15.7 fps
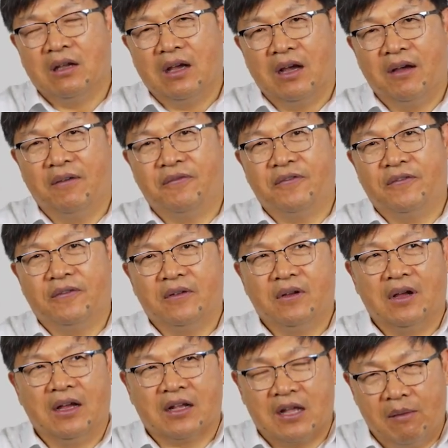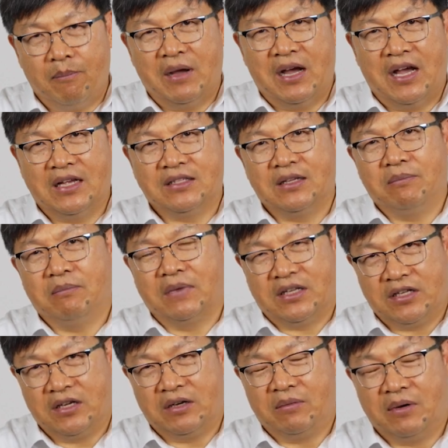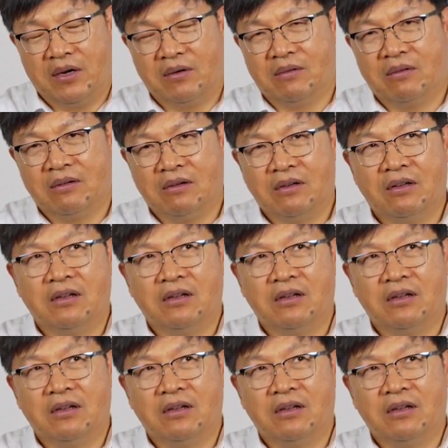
of a composite material,